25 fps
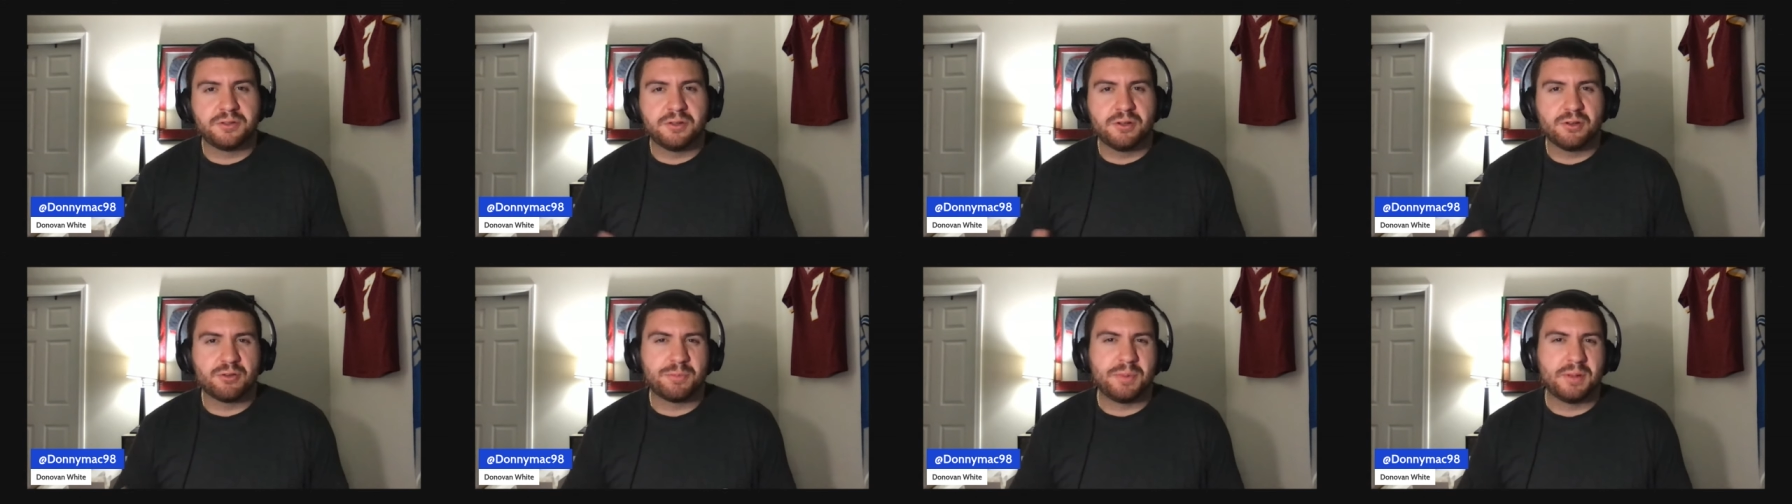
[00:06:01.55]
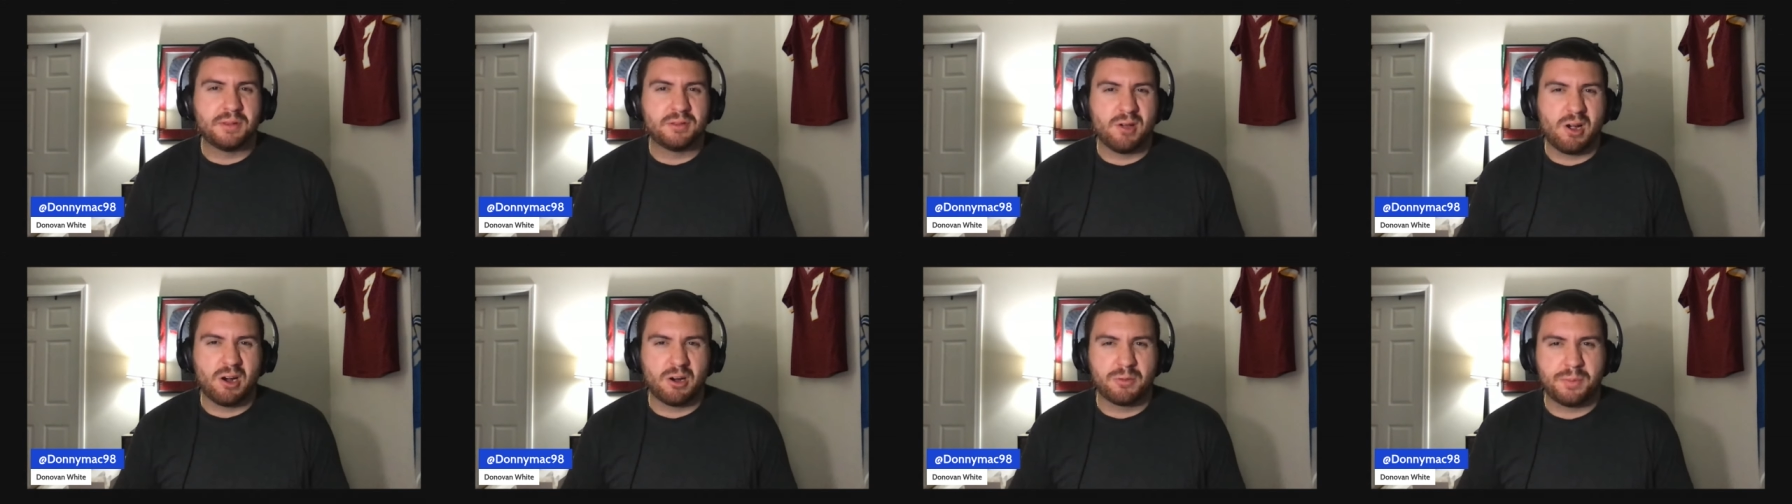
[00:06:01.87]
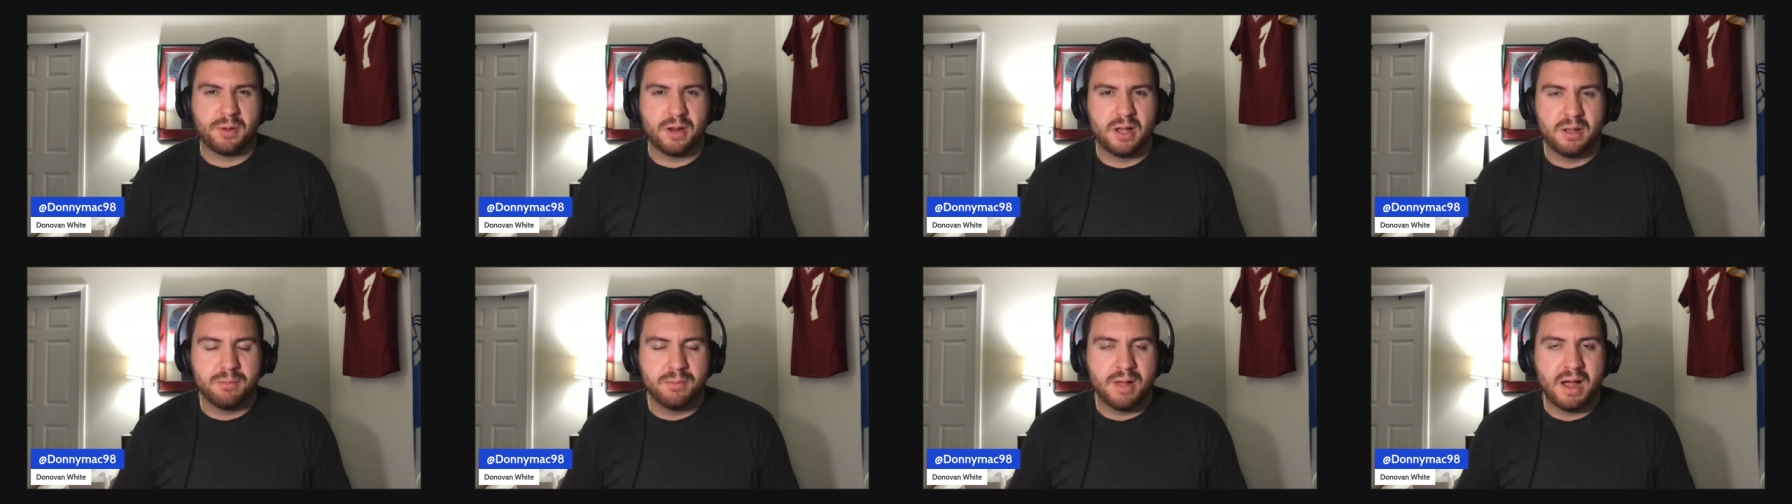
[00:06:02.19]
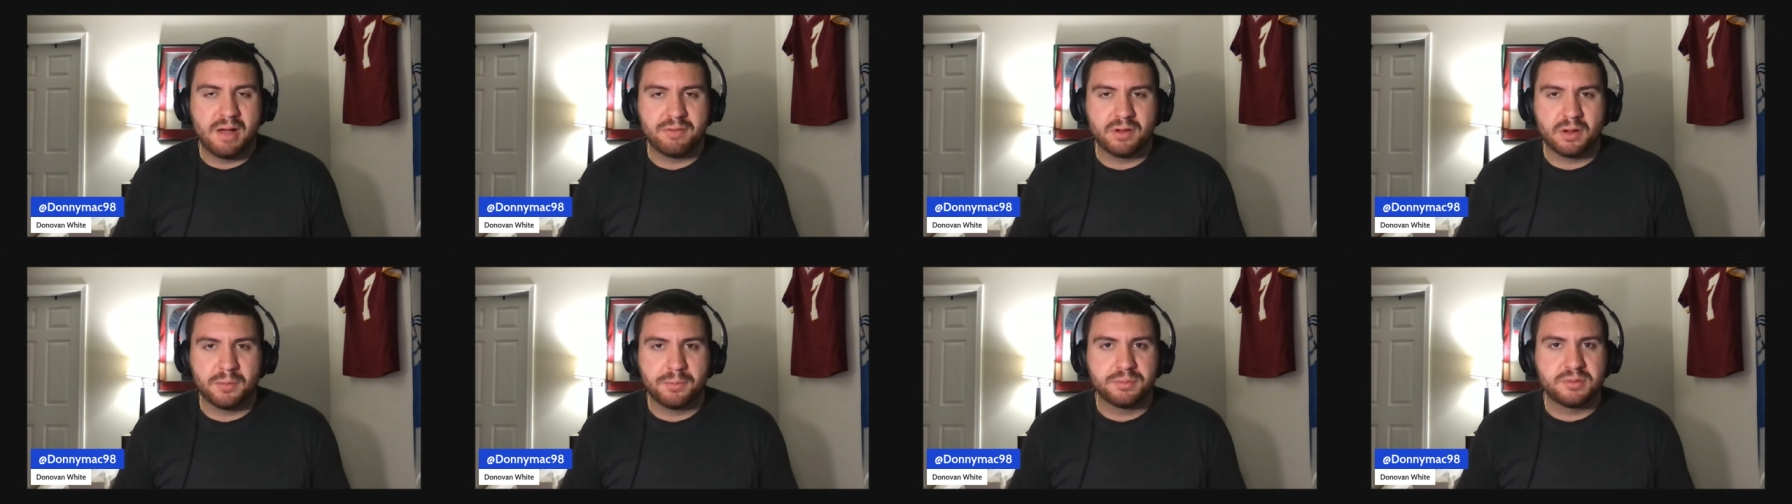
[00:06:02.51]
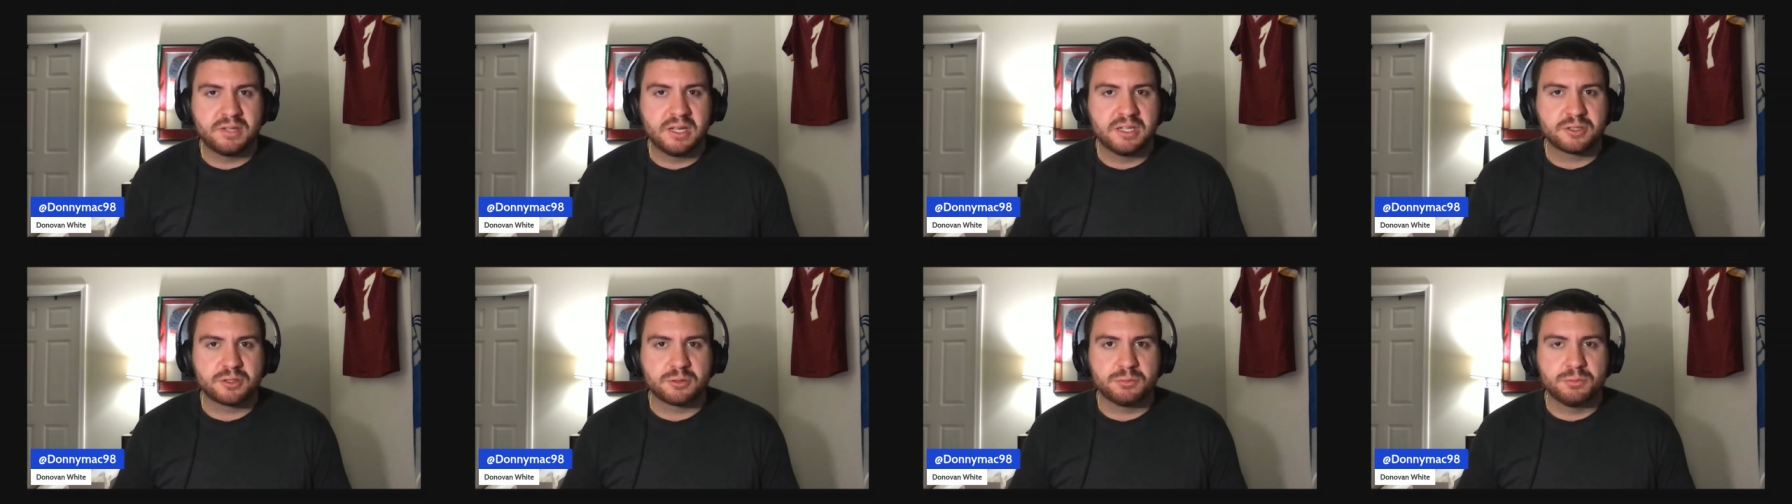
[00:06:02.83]
There's been talk about him having a
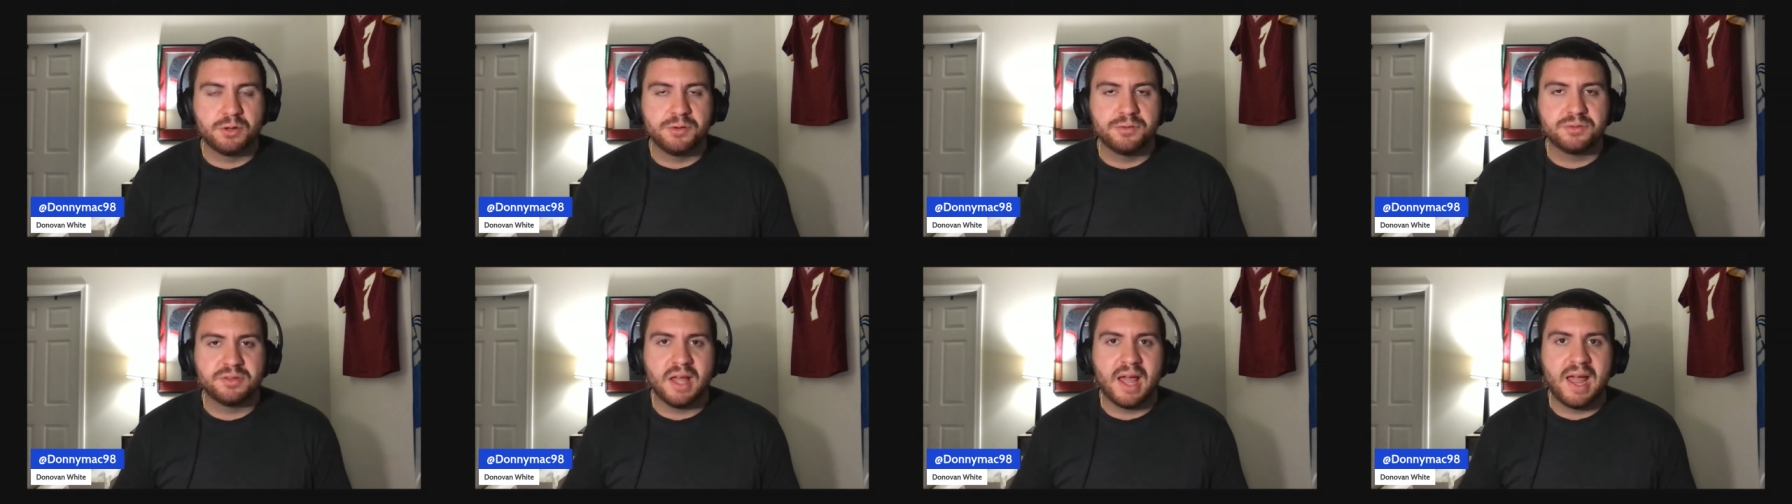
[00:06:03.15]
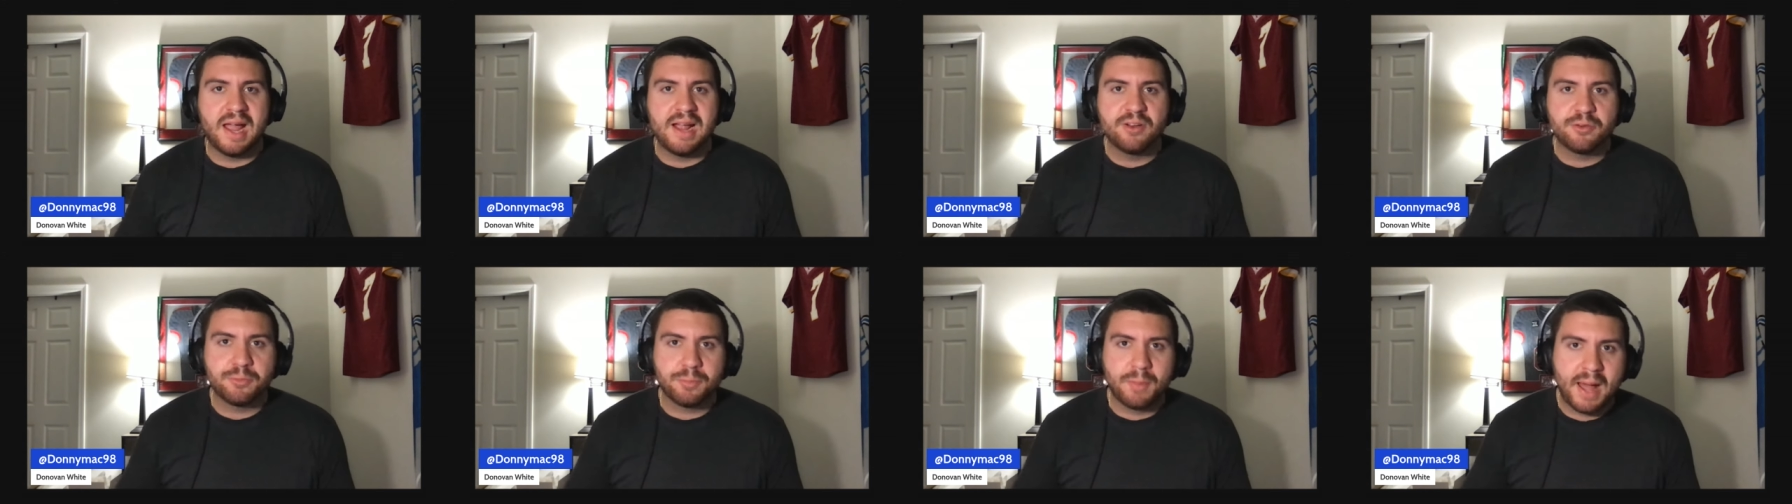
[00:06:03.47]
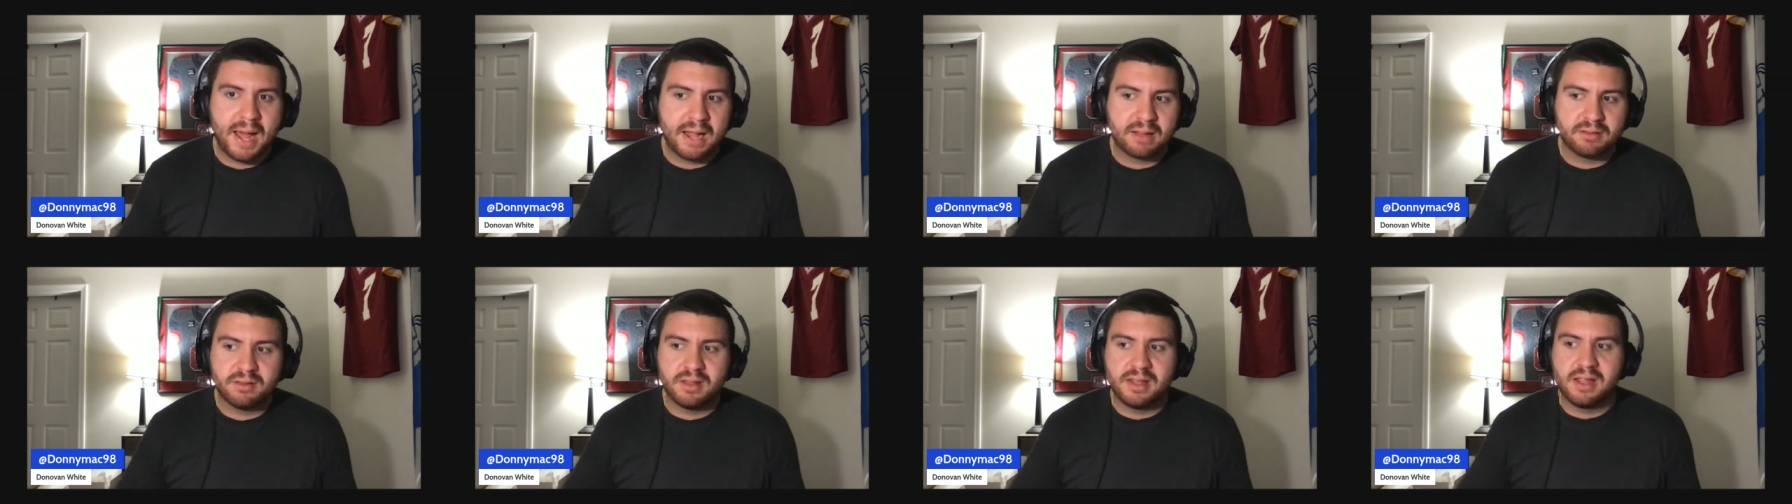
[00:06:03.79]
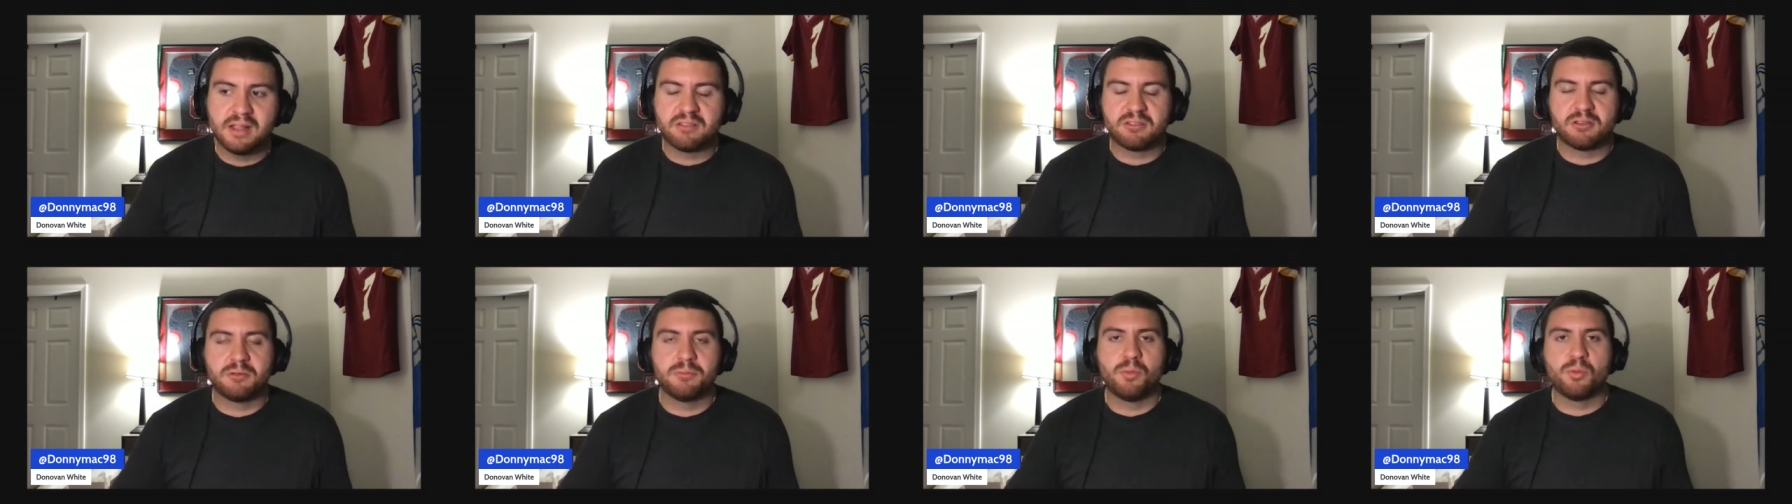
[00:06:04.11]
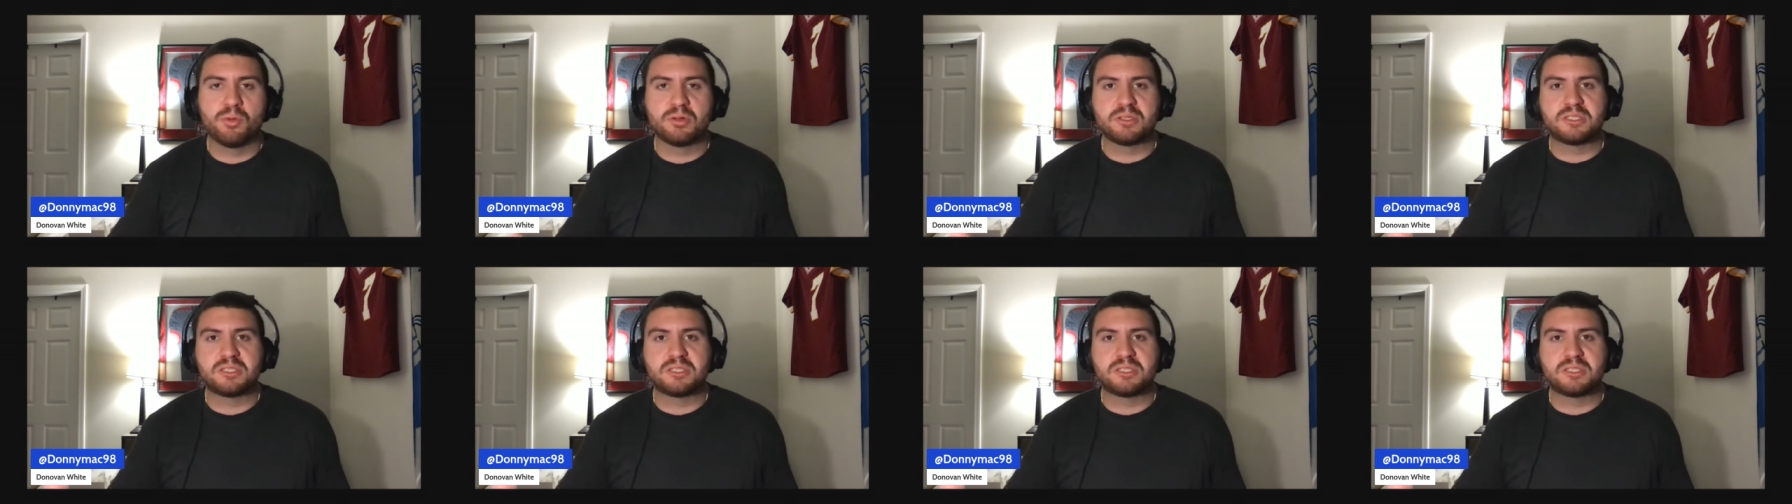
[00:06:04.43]
potential move to H back to get some more